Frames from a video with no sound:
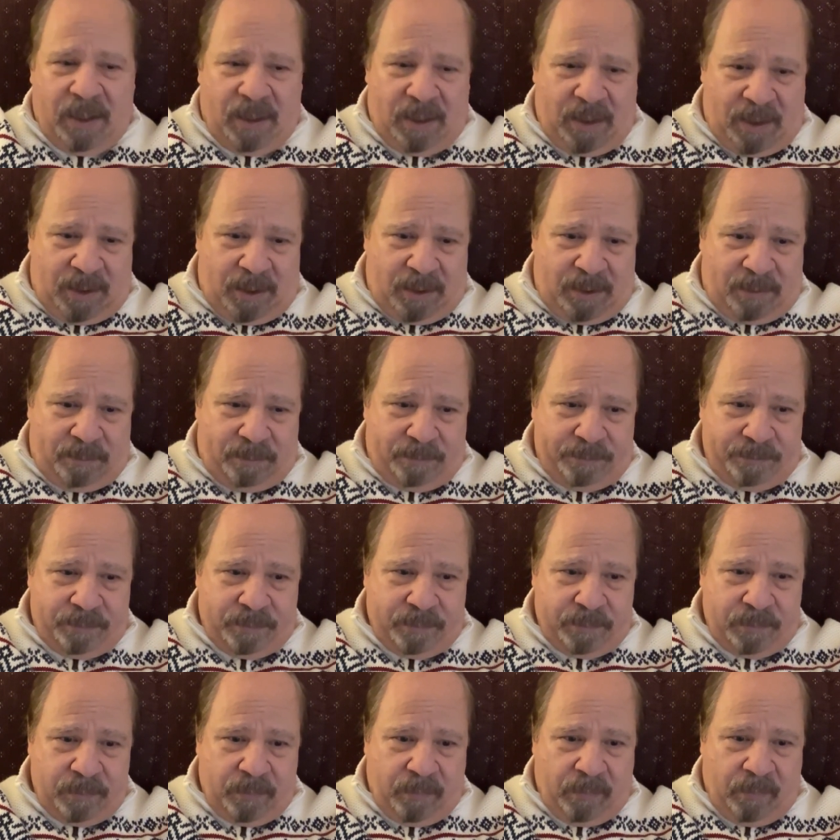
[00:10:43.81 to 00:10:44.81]

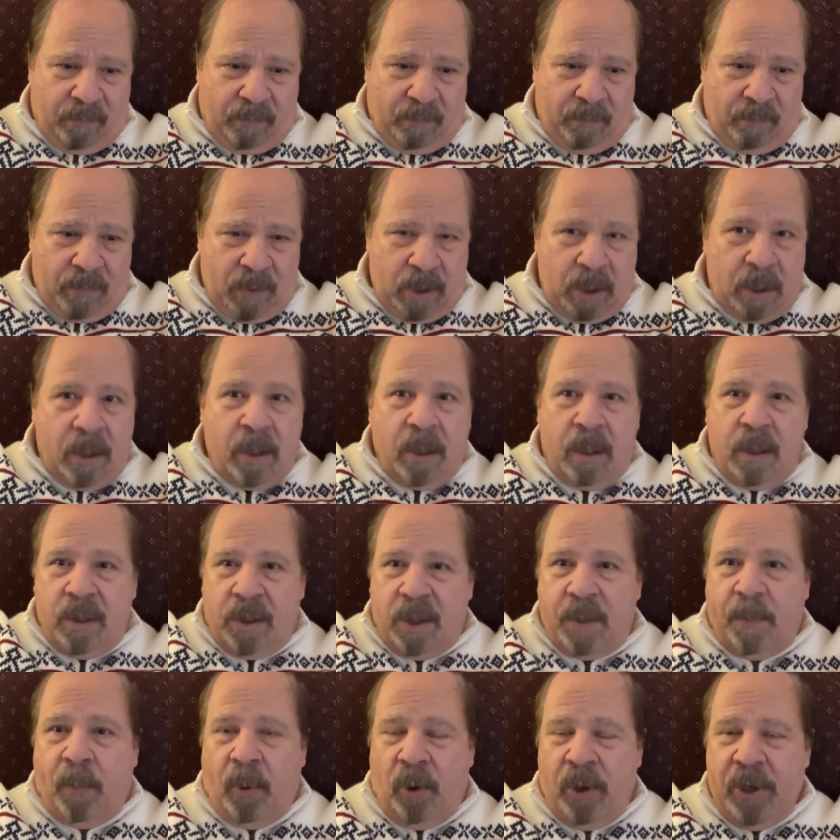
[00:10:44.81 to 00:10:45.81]

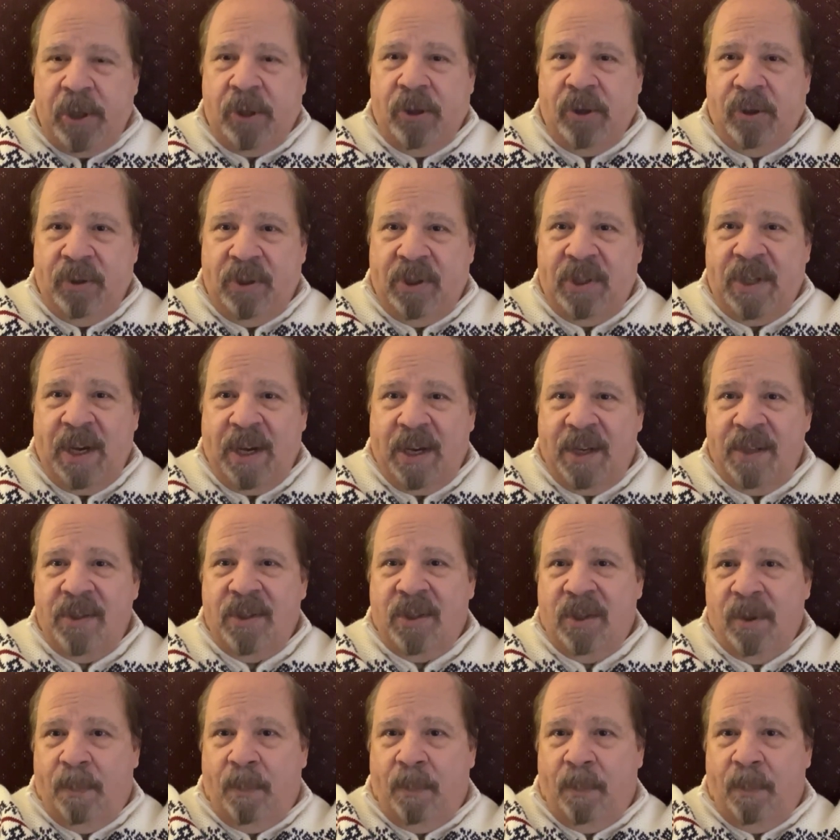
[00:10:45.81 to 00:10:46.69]
the 0.2 seconds.